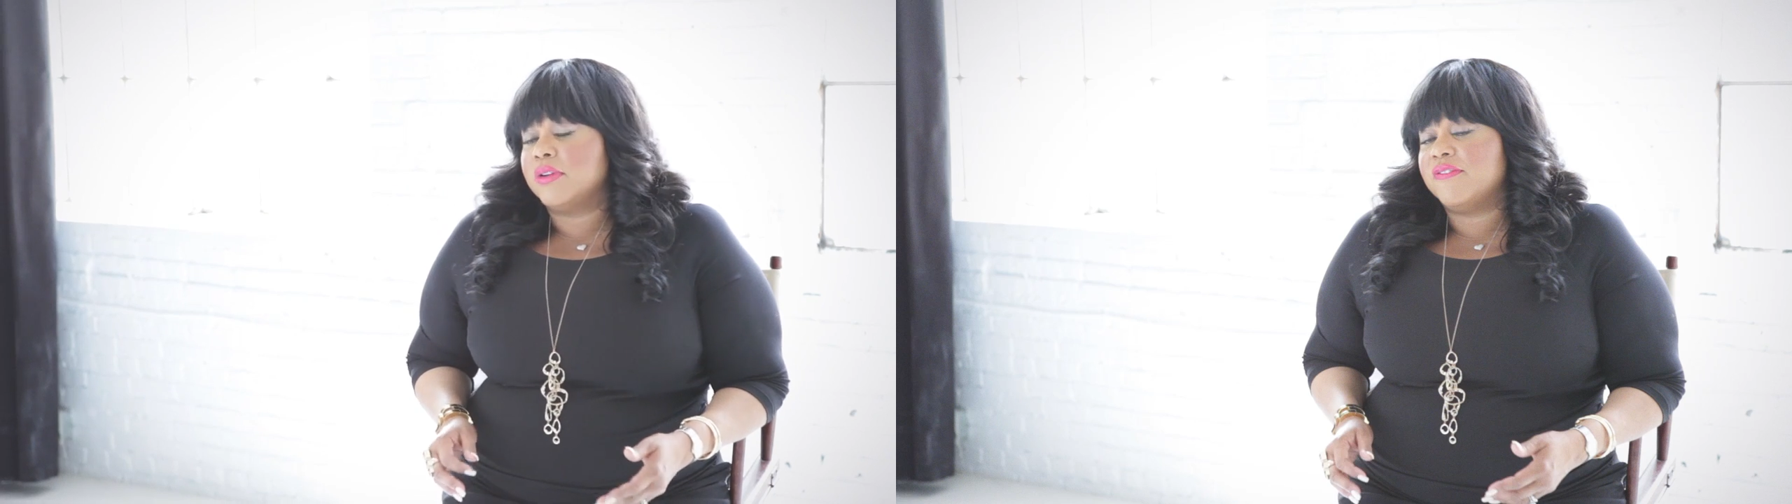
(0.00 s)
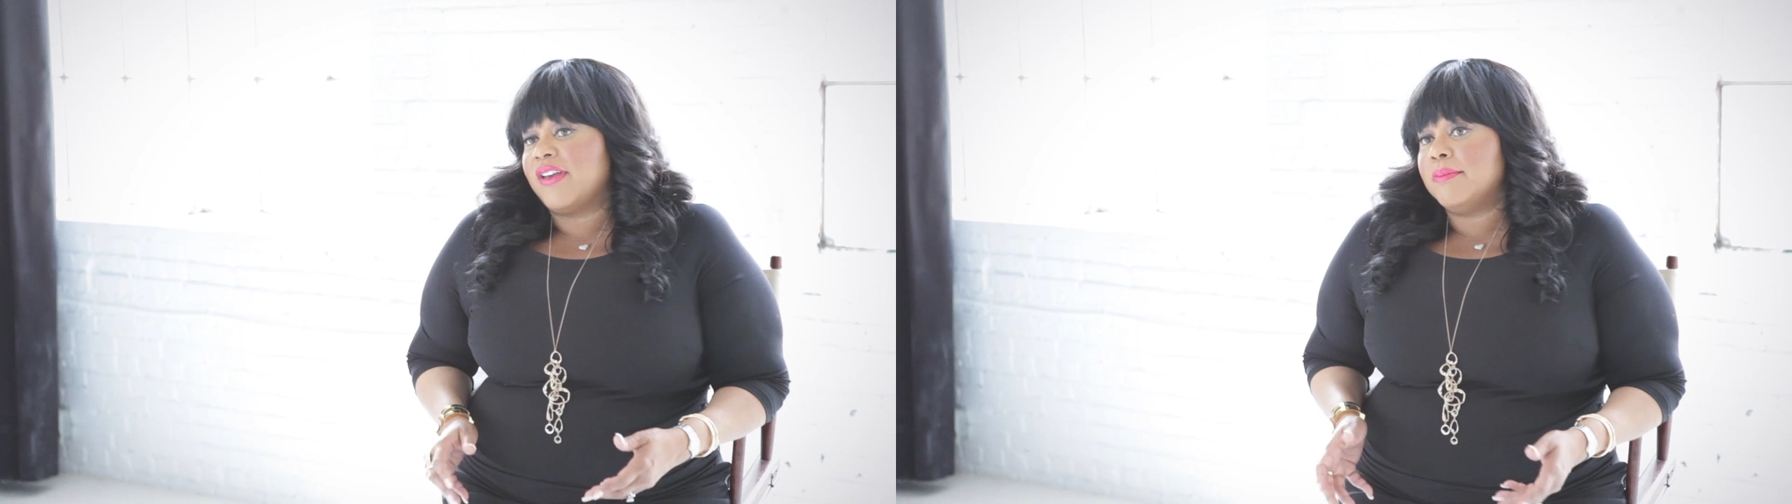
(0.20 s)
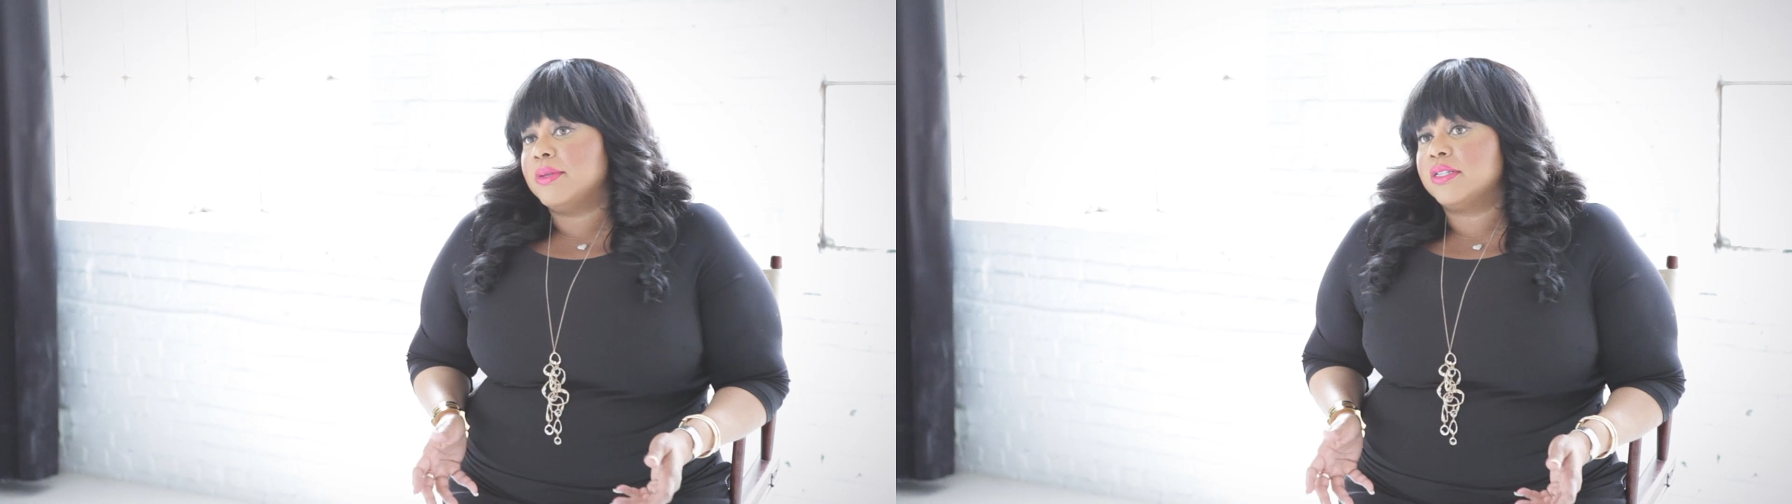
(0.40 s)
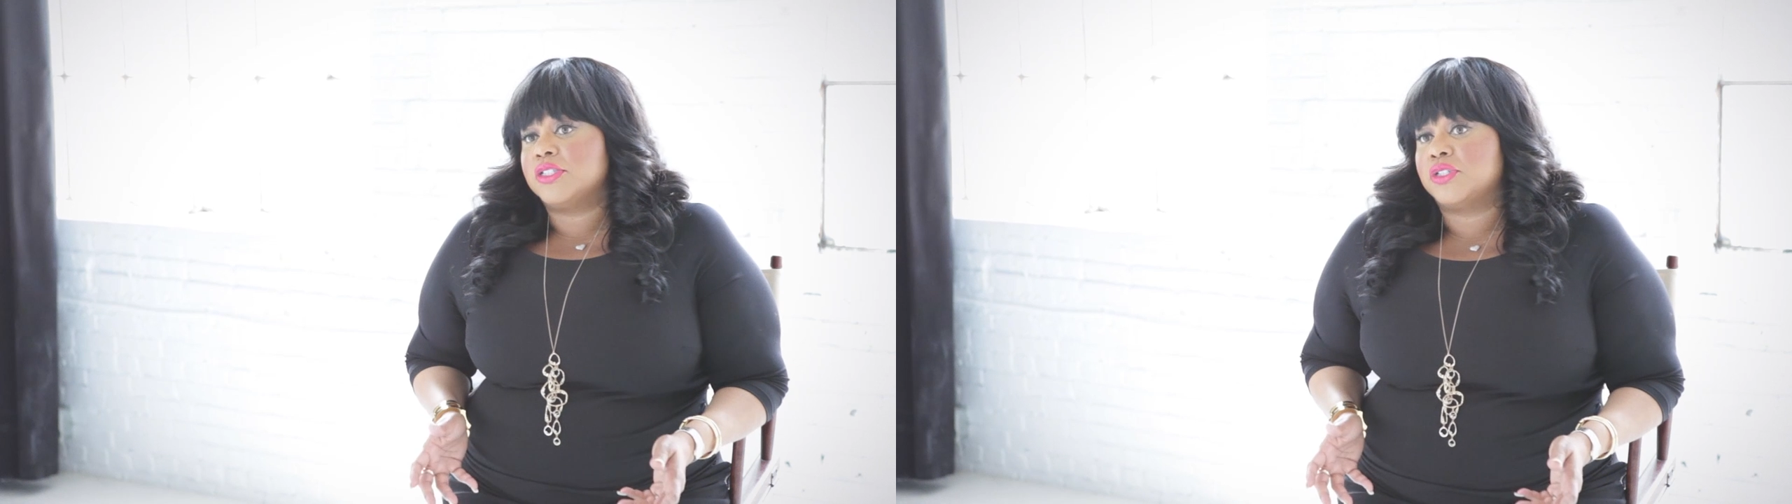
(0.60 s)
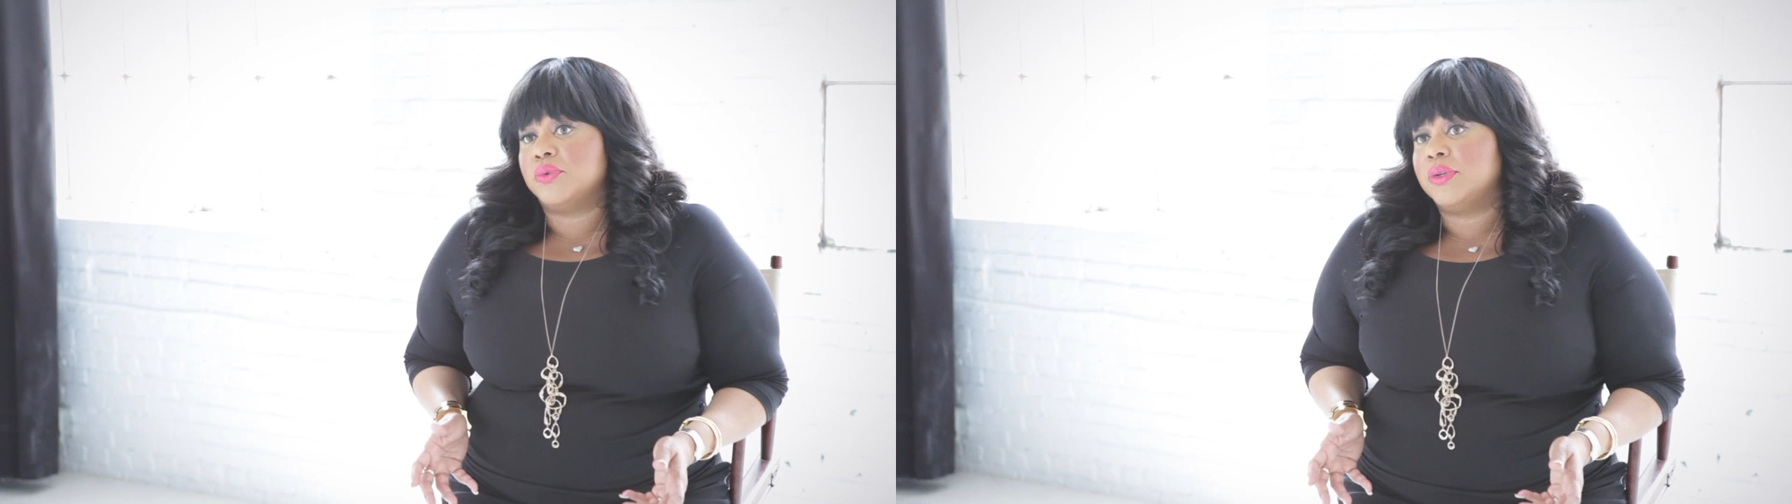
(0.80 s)
with a
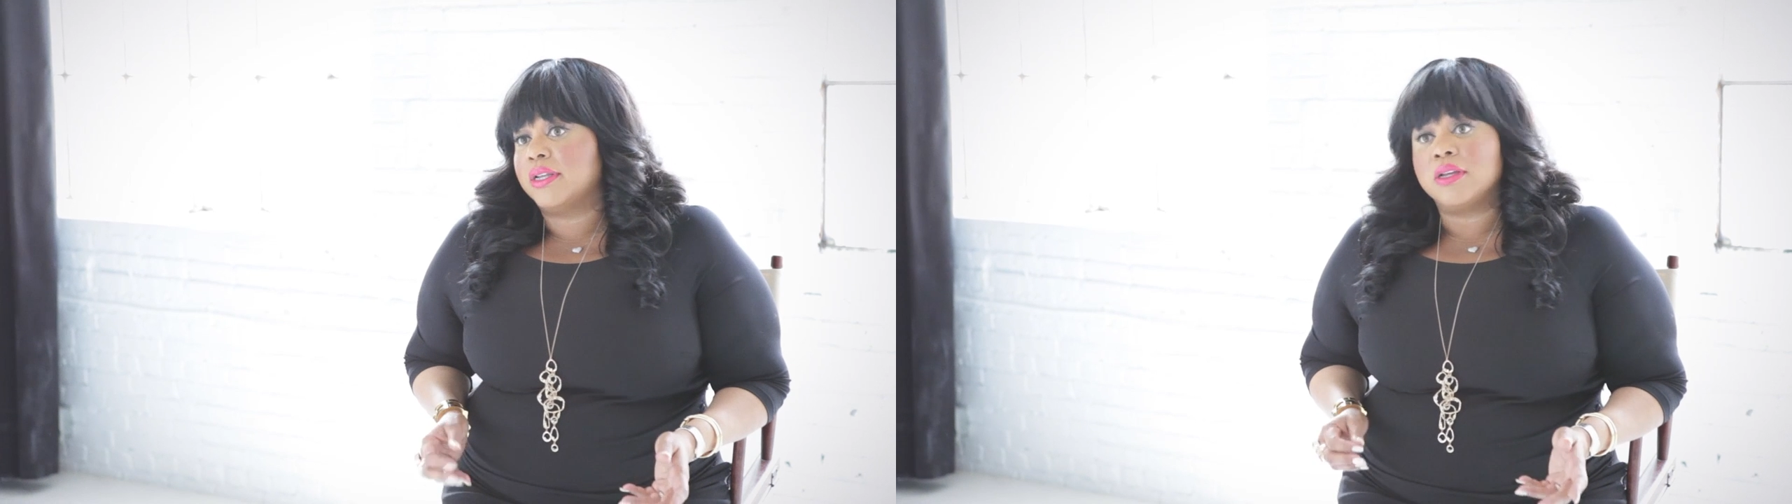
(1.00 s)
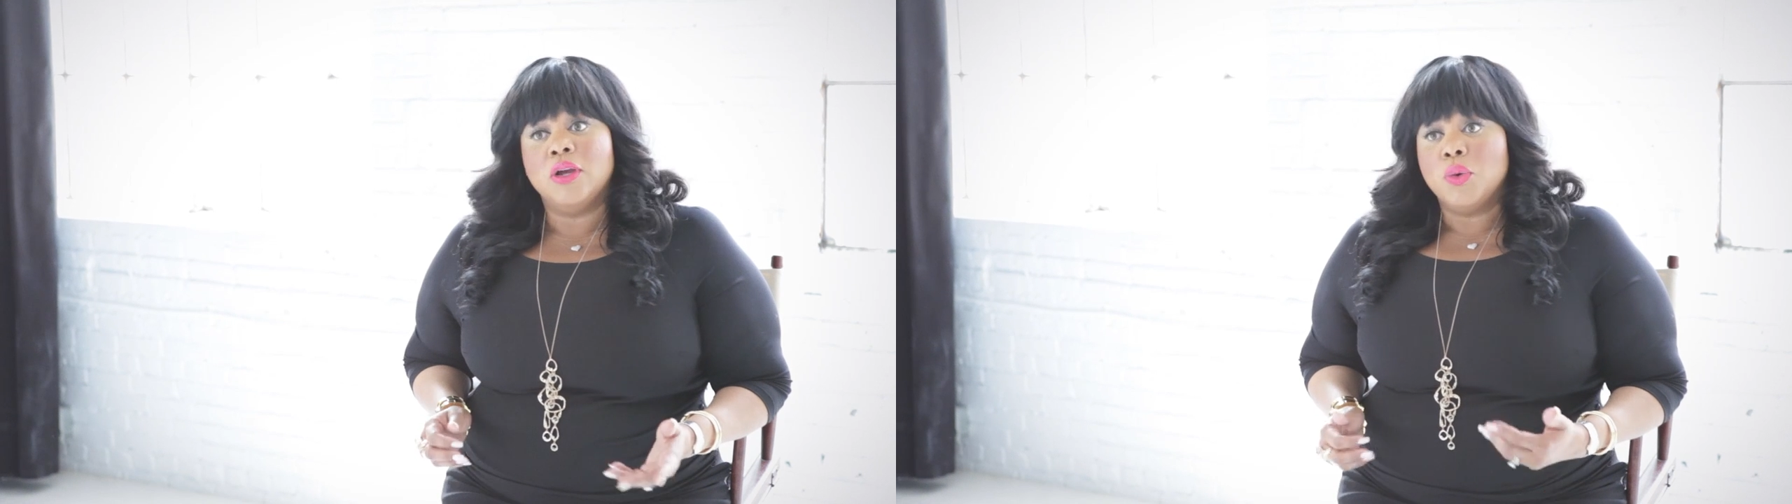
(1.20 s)
fabulous tunic